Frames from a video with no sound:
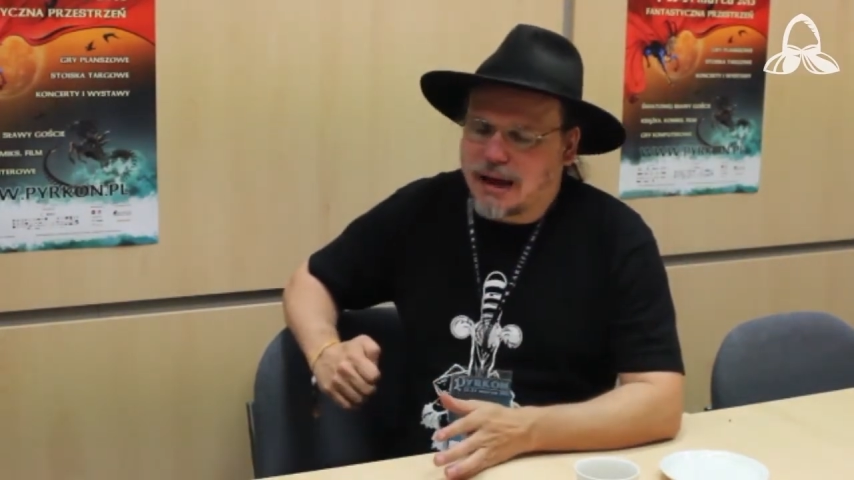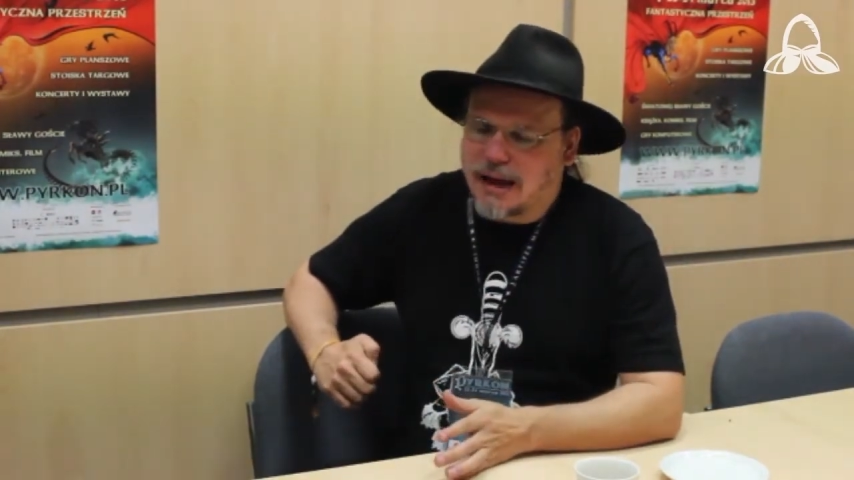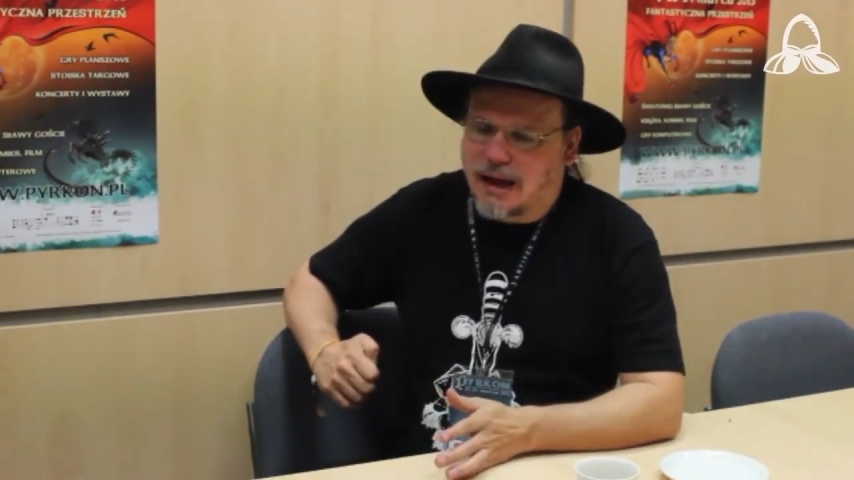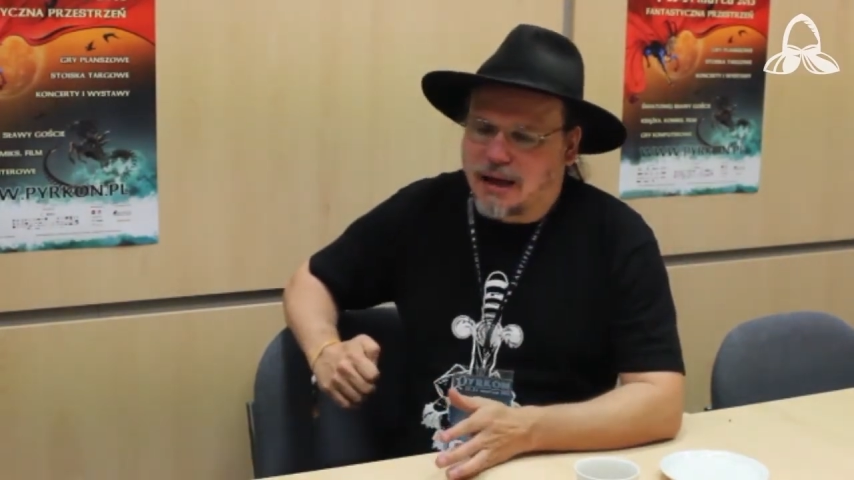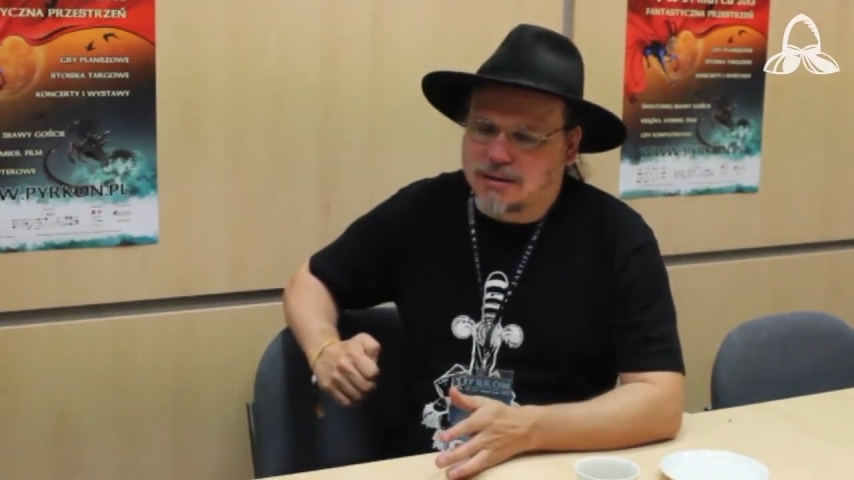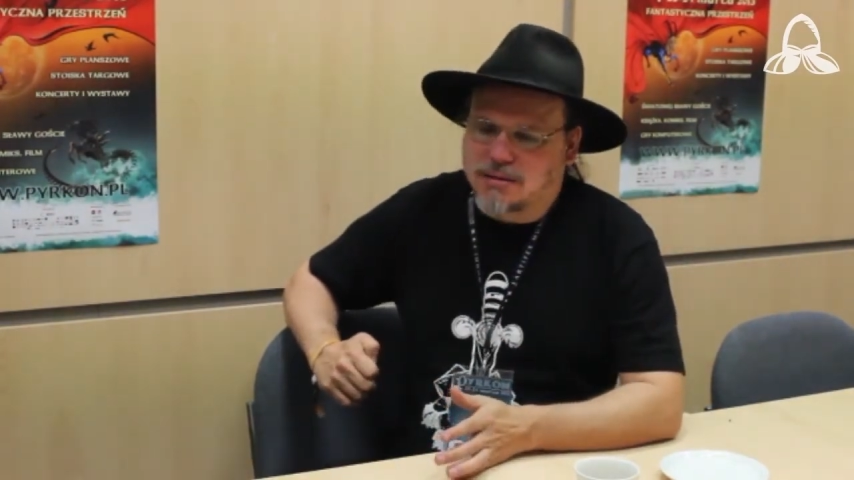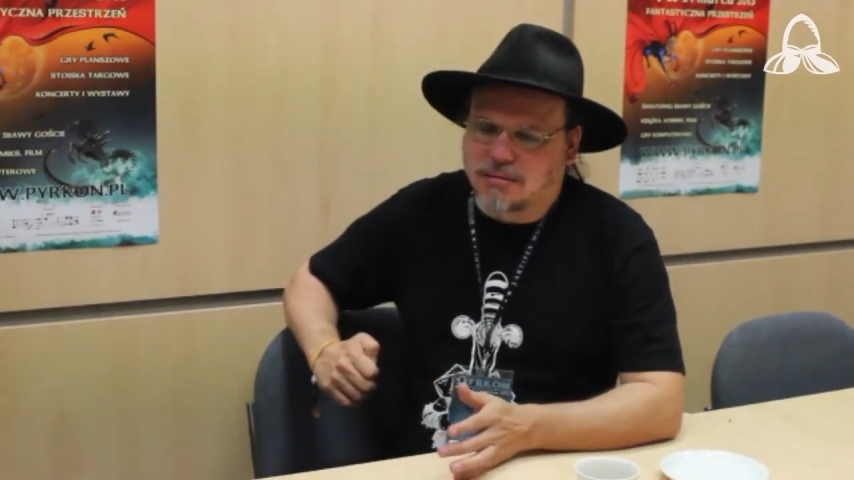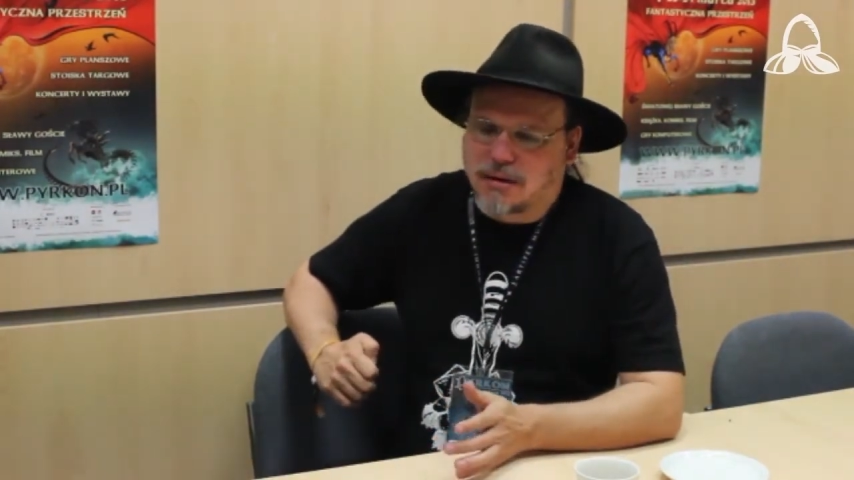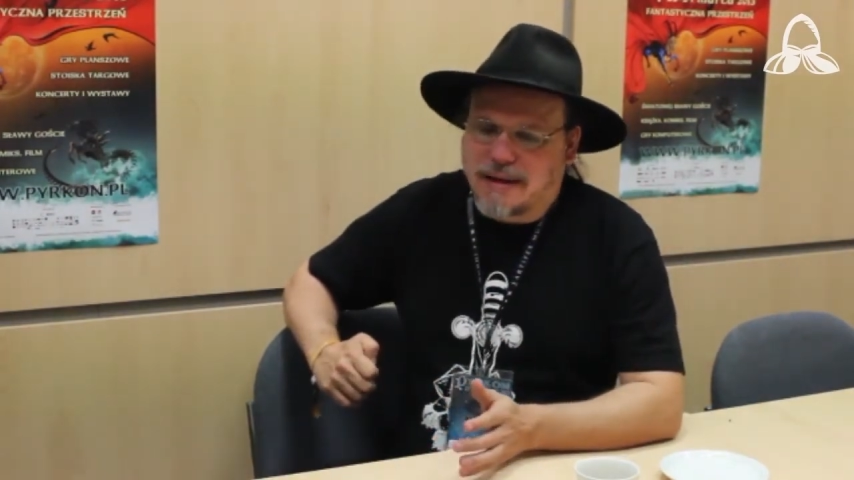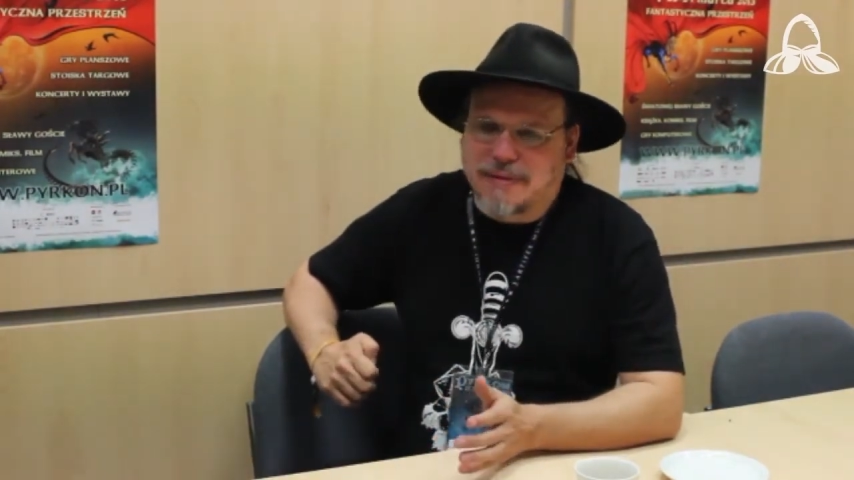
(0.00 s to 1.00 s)
And
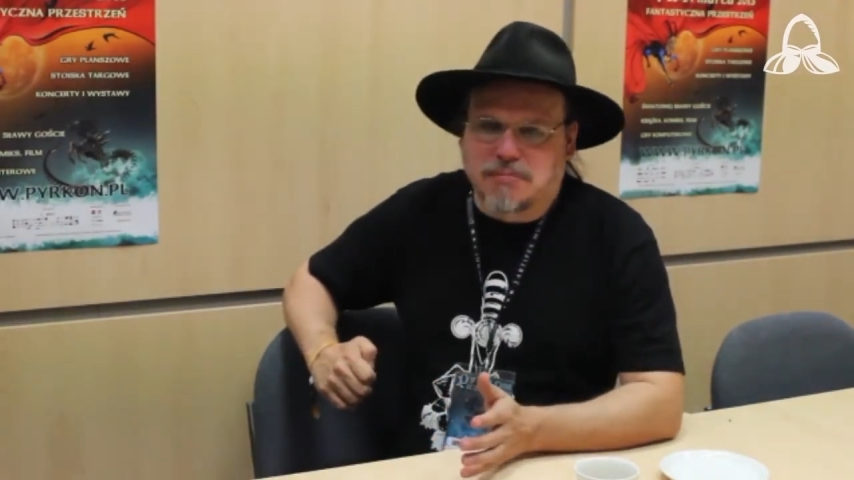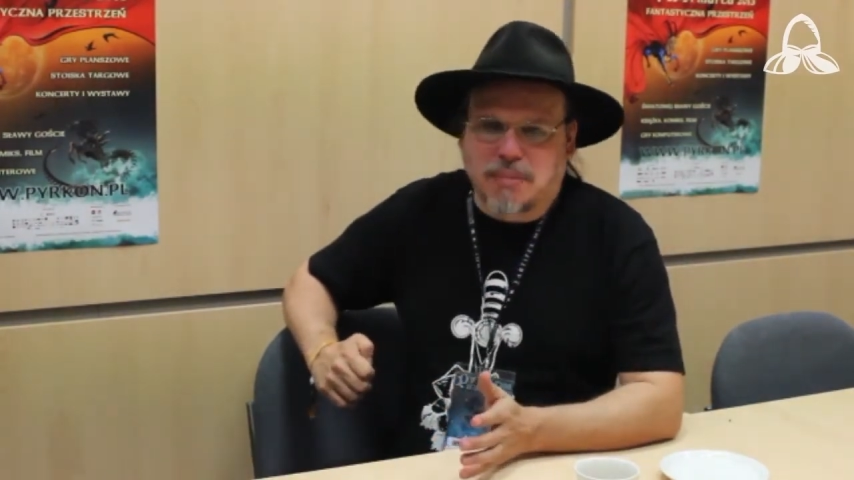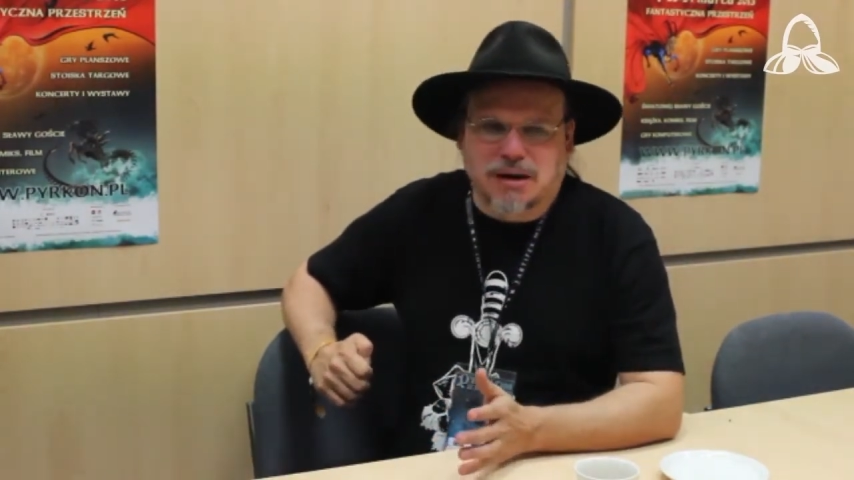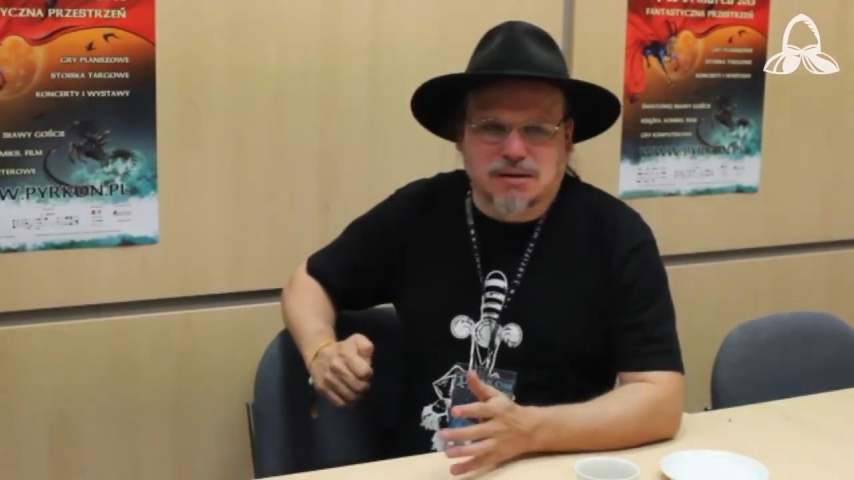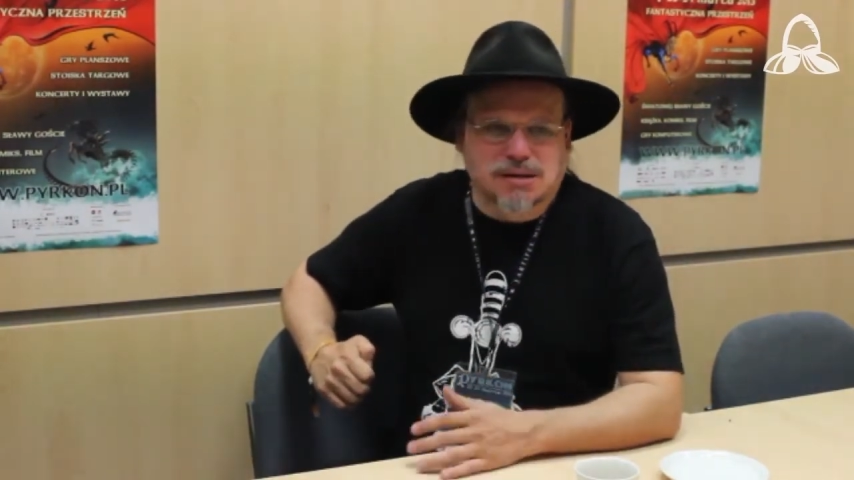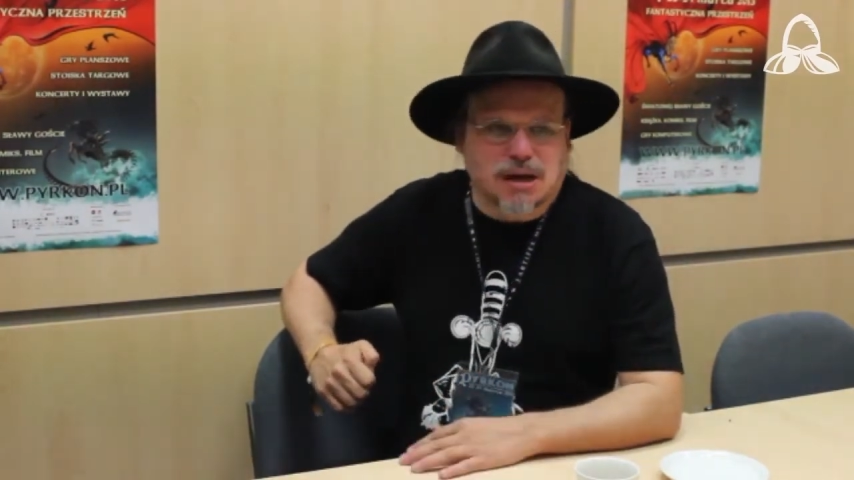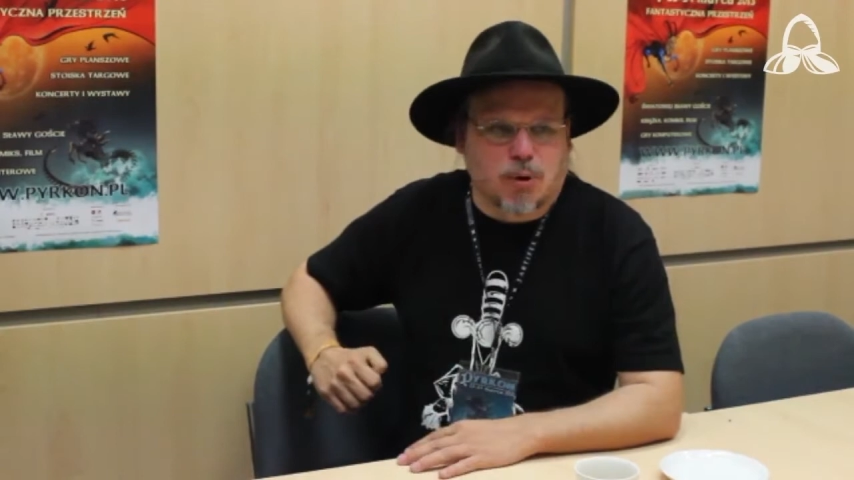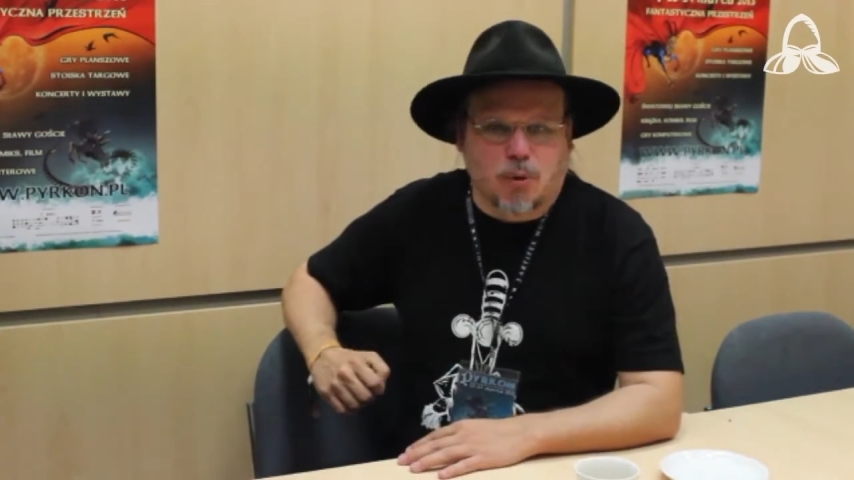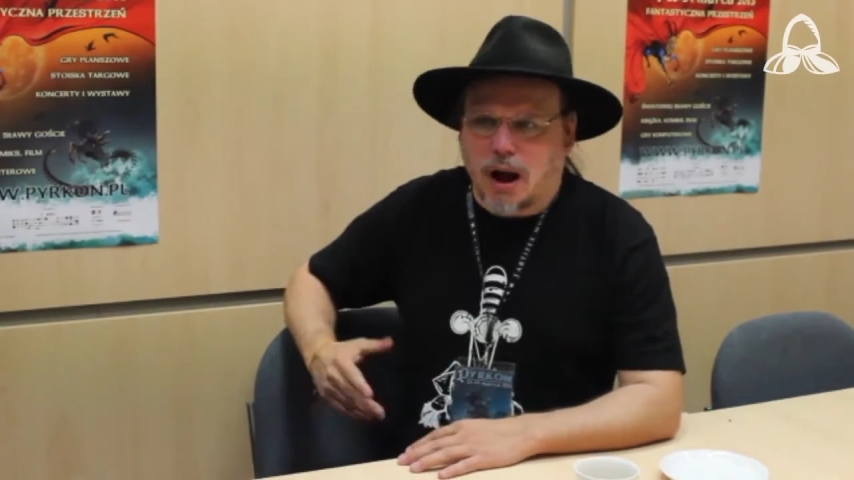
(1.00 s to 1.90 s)
then men say, well,